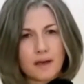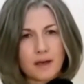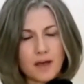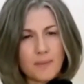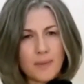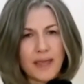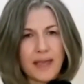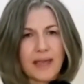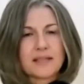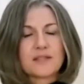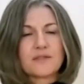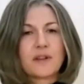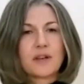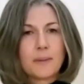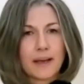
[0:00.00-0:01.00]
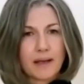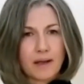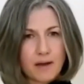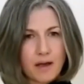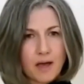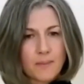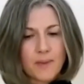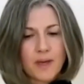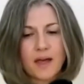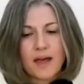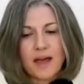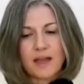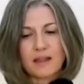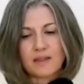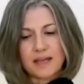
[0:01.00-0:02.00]
I began to feel a bit calmer.
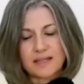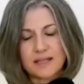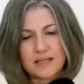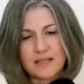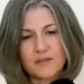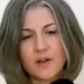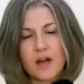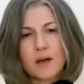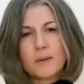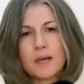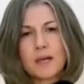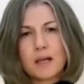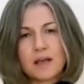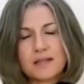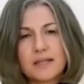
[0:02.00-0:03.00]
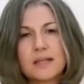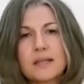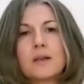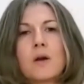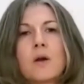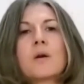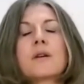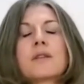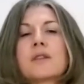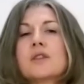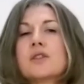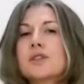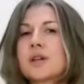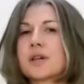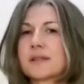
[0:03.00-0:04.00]
And that sense of calm lasted longer than
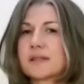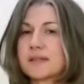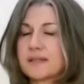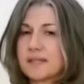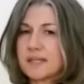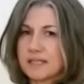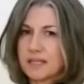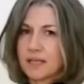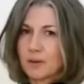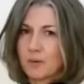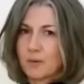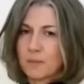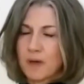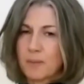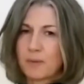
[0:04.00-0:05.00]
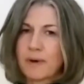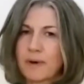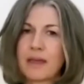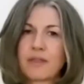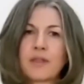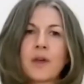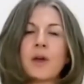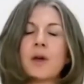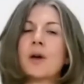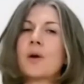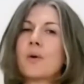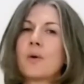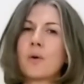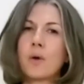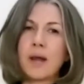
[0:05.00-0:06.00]
just sitting with my breath
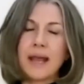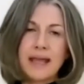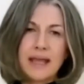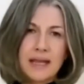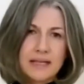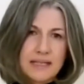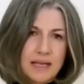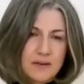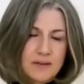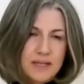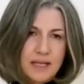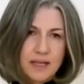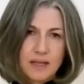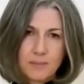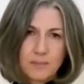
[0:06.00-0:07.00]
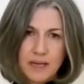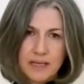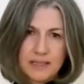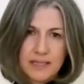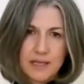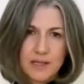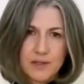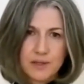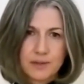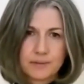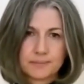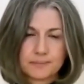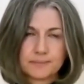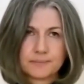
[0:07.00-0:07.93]
or laying down taking a meditation.